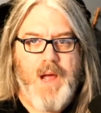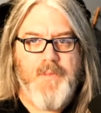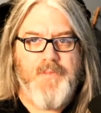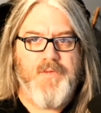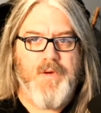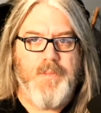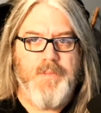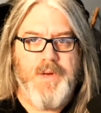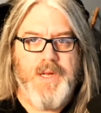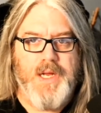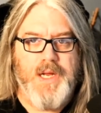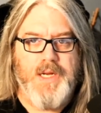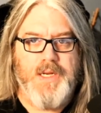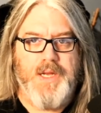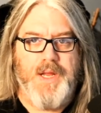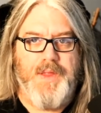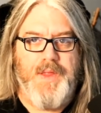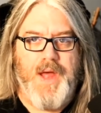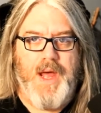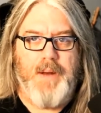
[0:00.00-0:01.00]
from getting
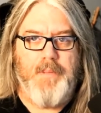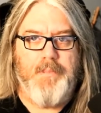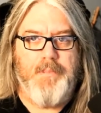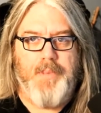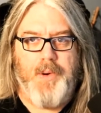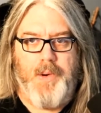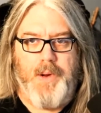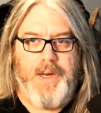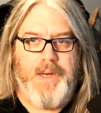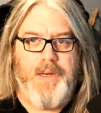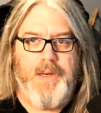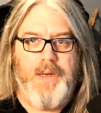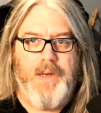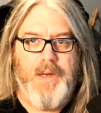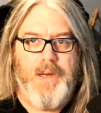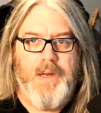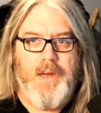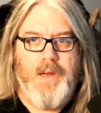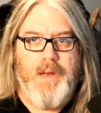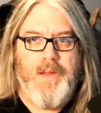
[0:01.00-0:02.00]
to that point
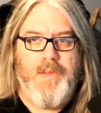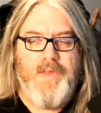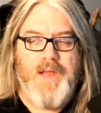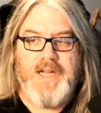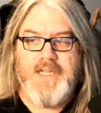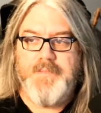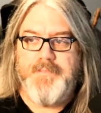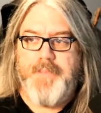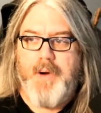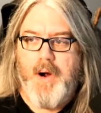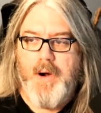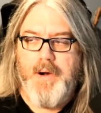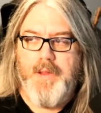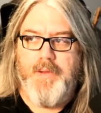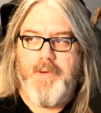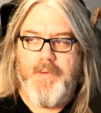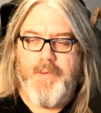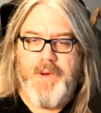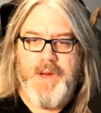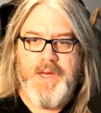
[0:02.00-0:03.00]
that's part of
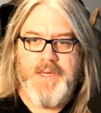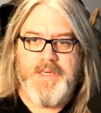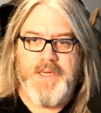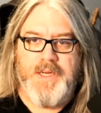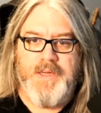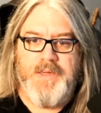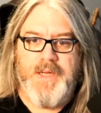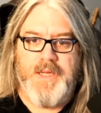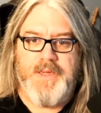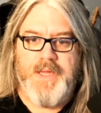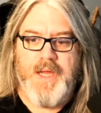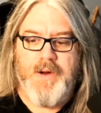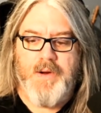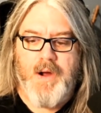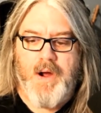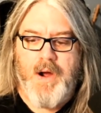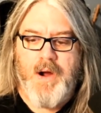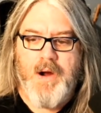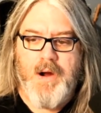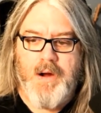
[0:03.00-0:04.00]
the reason that there
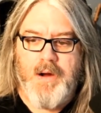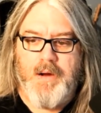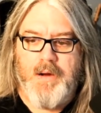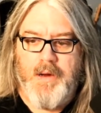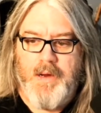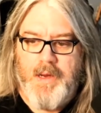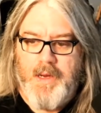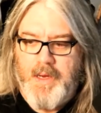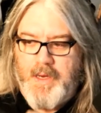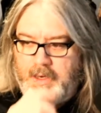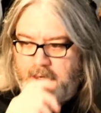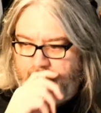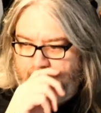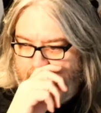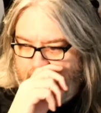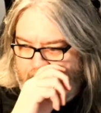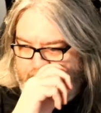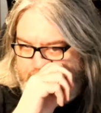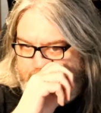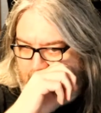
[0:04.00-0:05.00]
are
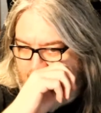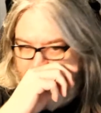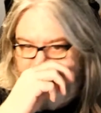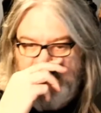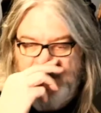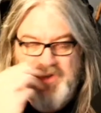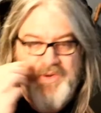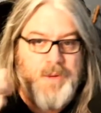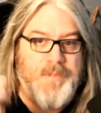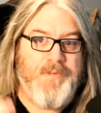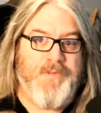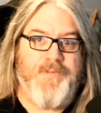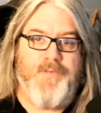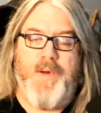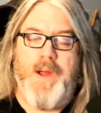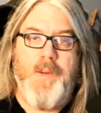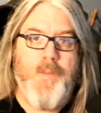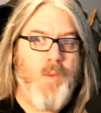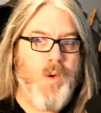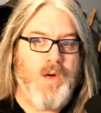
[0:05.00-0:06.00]
new javascript
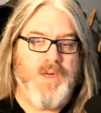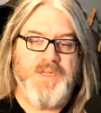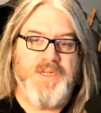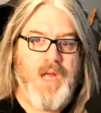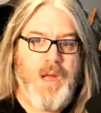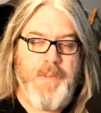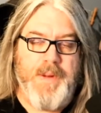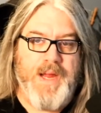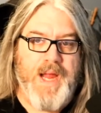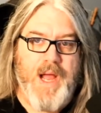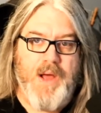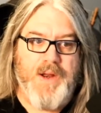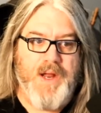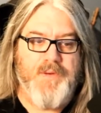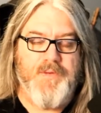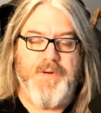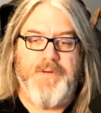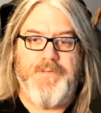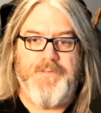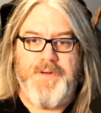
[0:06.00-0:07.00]
frameworks coming out
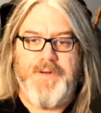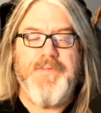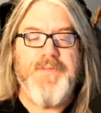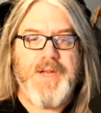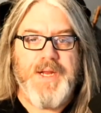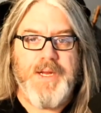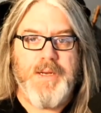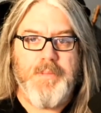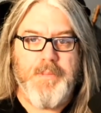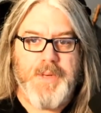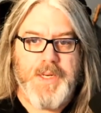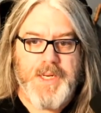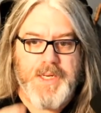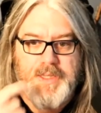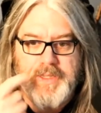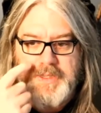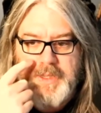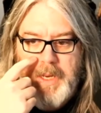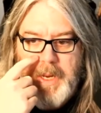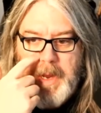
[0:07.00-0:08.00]
every 15
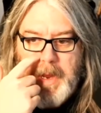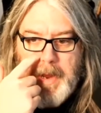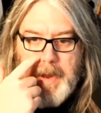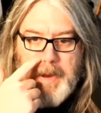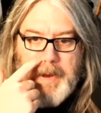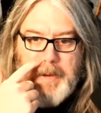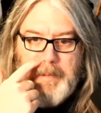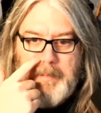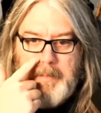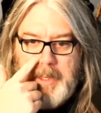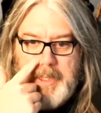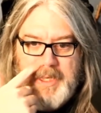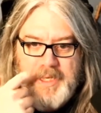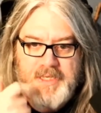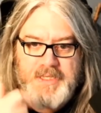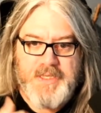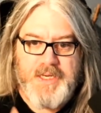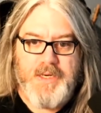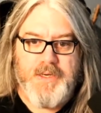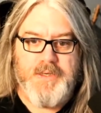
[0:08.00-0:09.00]
minutes
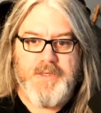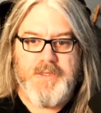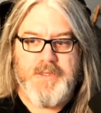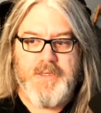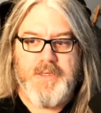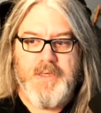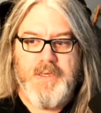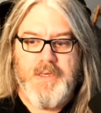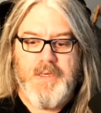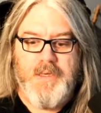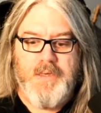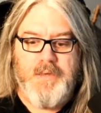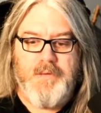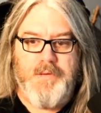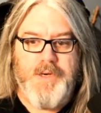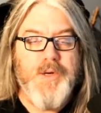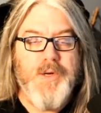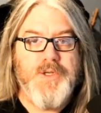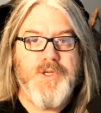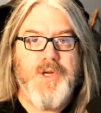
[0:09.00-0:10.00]
because there's
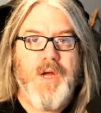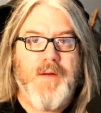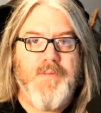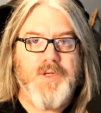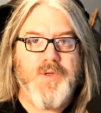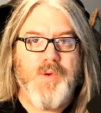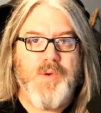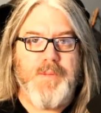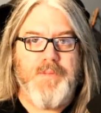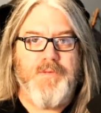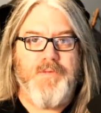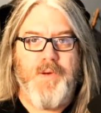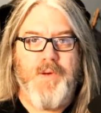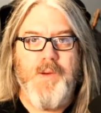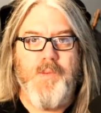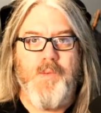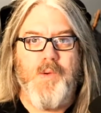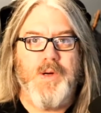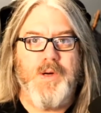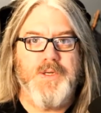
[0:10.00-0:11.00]
new JavaScript
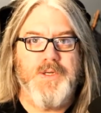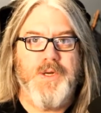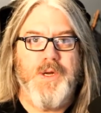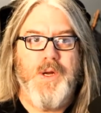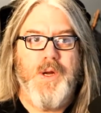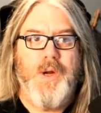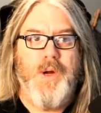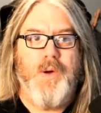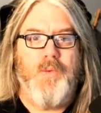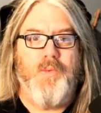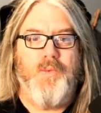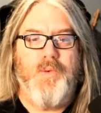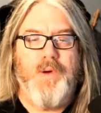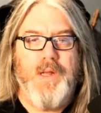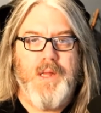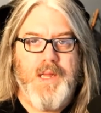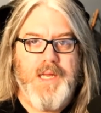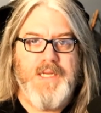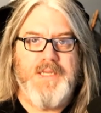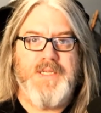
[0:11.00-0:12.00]
frameworks
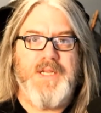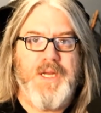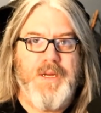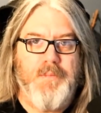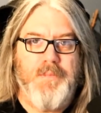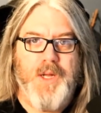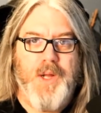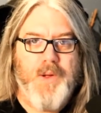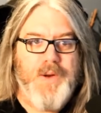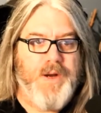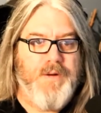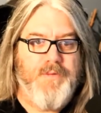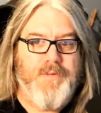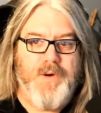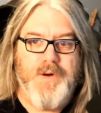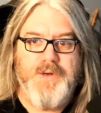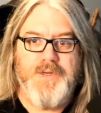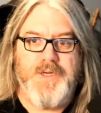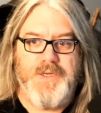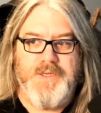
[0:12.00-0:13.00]
releasing bloated
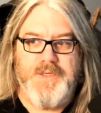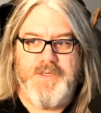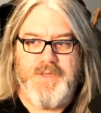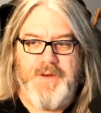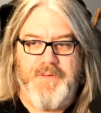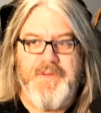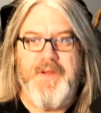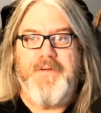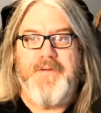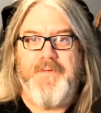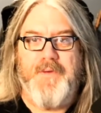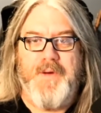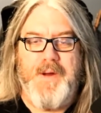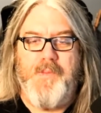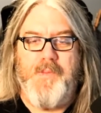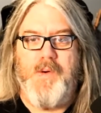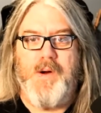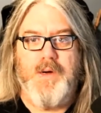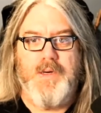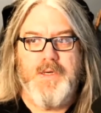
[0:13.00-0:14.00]
versions of their
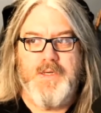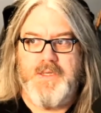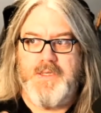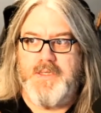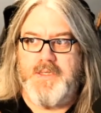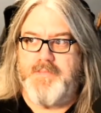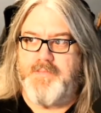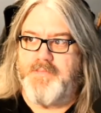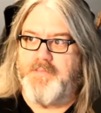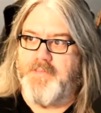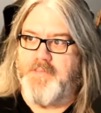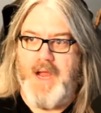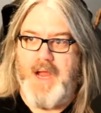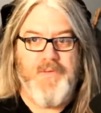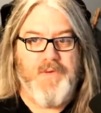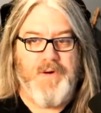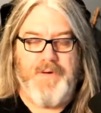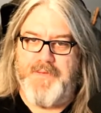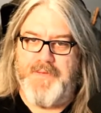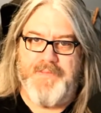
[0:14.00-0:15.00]
frameworks
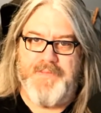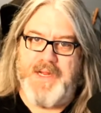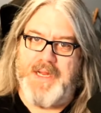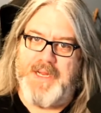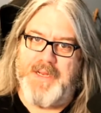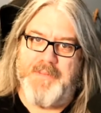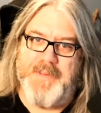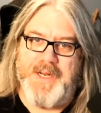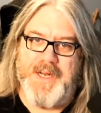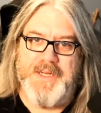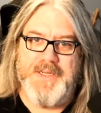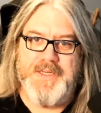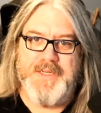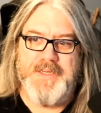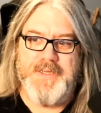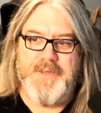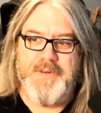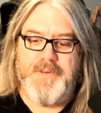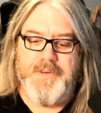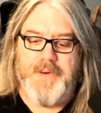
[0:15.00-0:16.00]
every 15
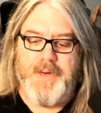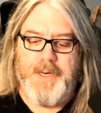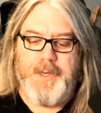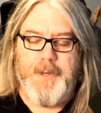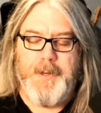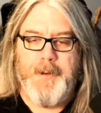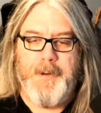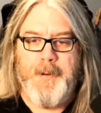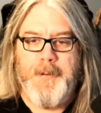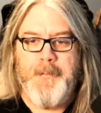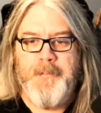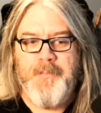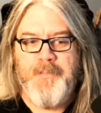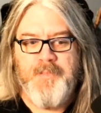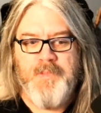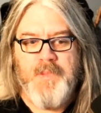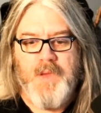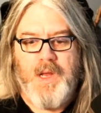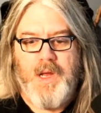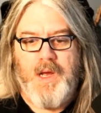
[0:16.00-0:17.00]
minutes, right?
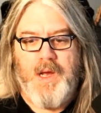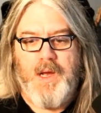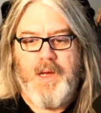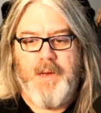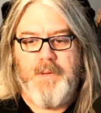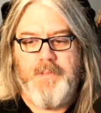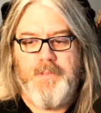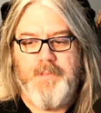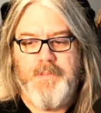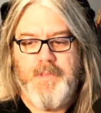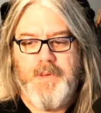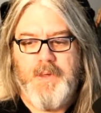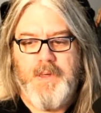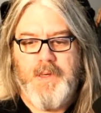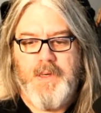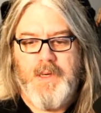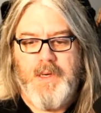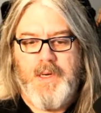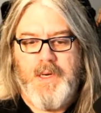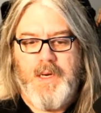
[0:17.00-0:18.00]
Um,
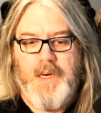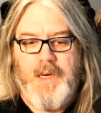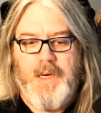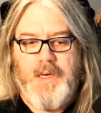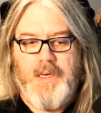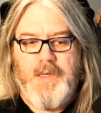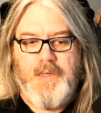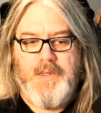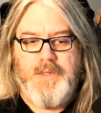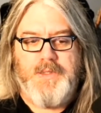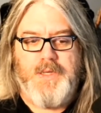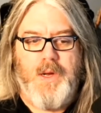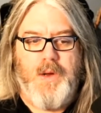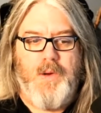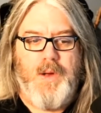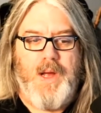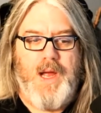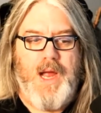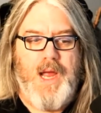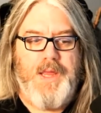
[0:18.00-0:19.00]

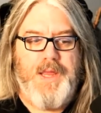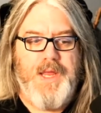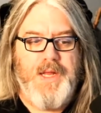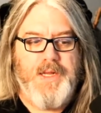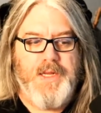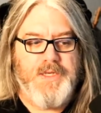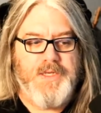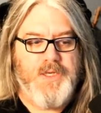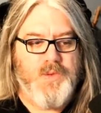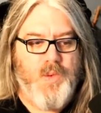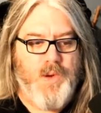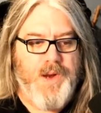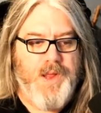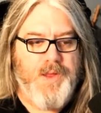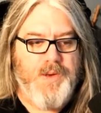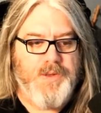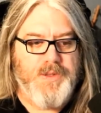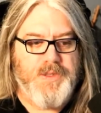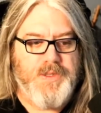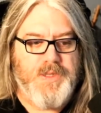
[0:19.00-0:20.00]
so I think this is one of
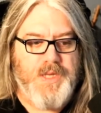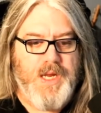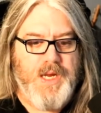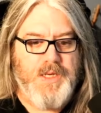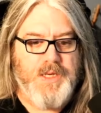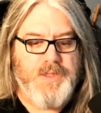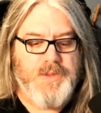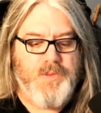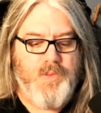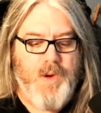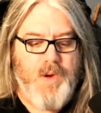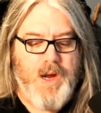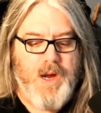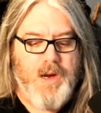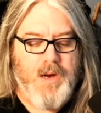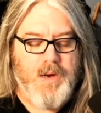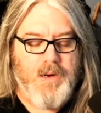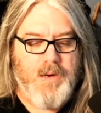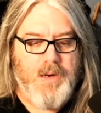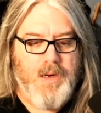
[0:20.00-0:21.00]
those things
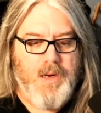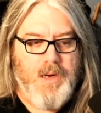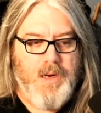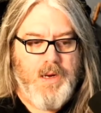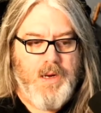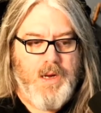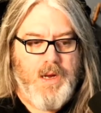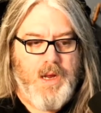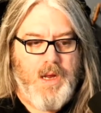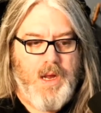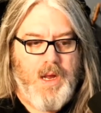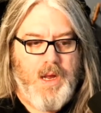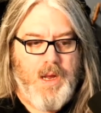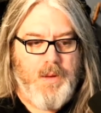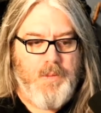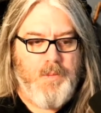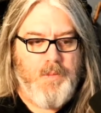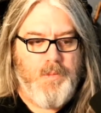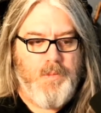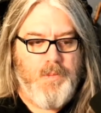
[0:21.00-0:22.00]
where
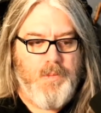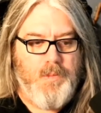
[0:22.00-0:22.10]
um,